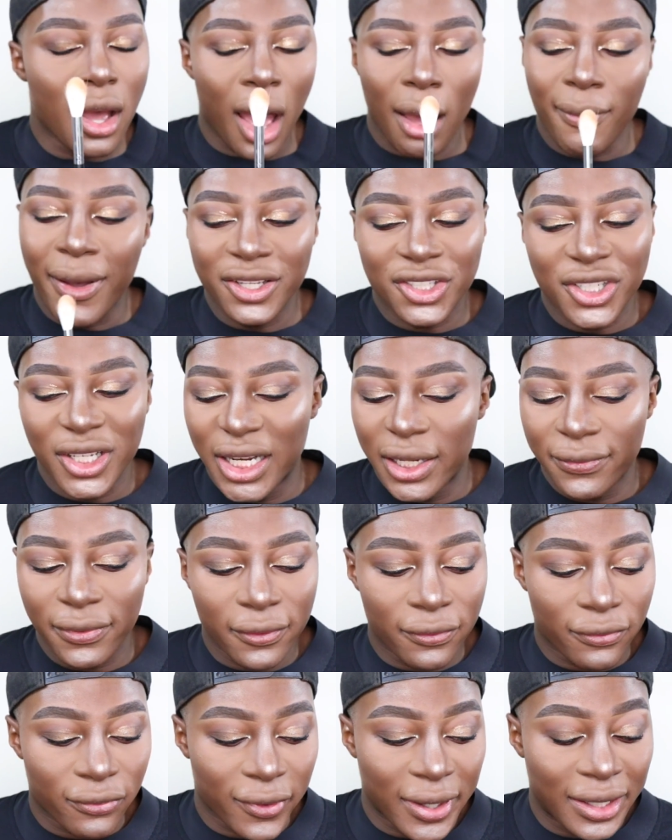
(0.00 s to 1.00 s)
I'm actually
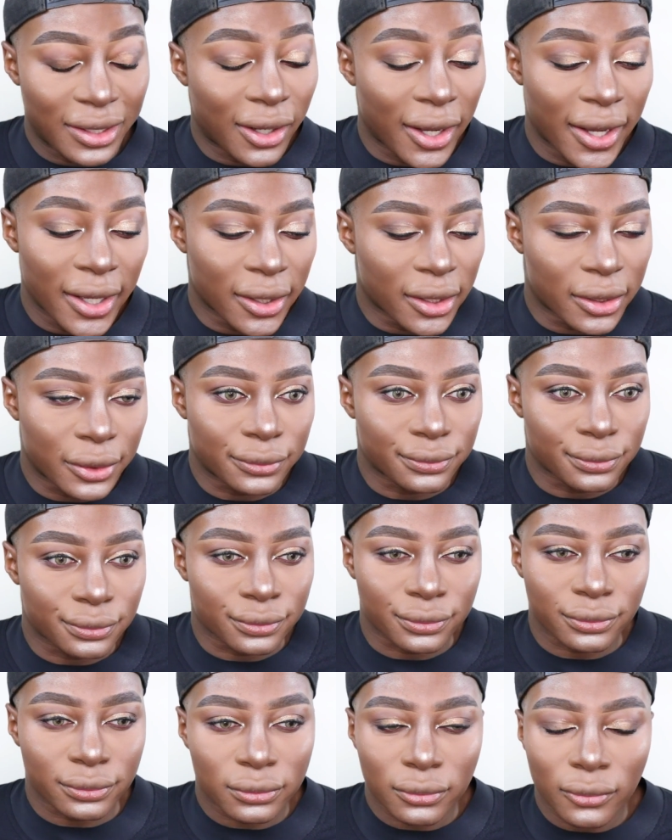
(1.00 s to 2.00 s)
living for it. Like,
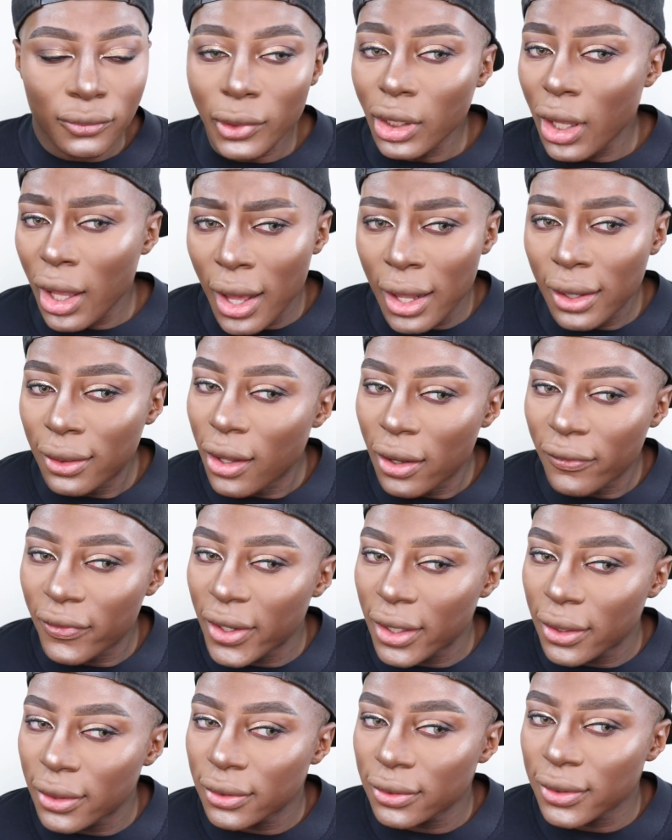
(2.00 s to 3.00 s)
I love
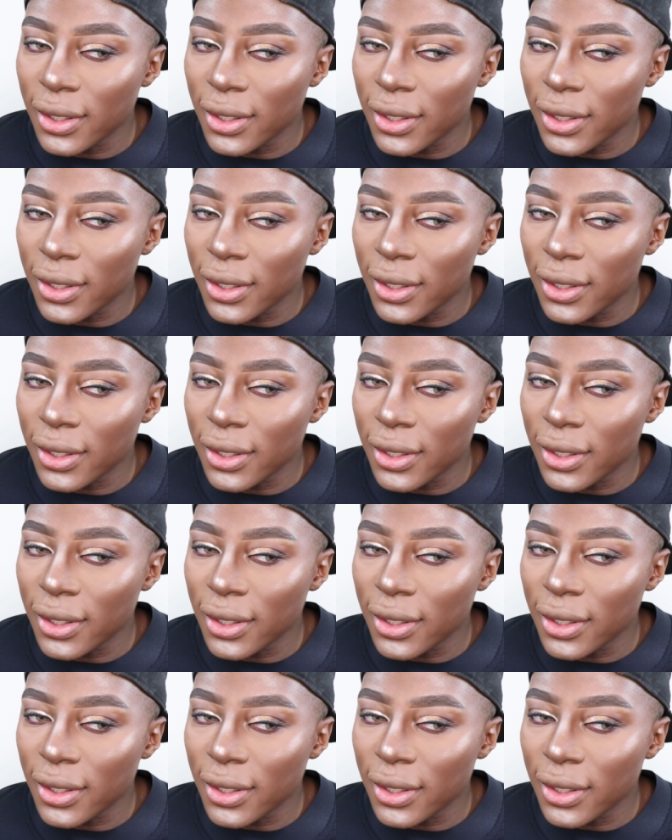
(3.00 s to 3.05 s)
it.